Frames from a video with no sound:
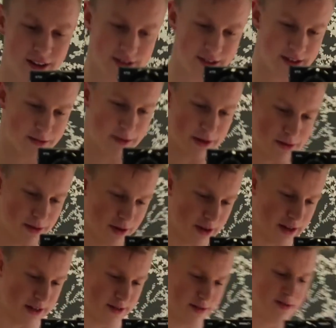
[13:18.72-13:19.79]
So this makes me look
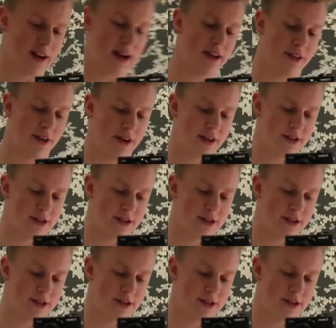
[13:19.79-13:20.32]
nice and fat.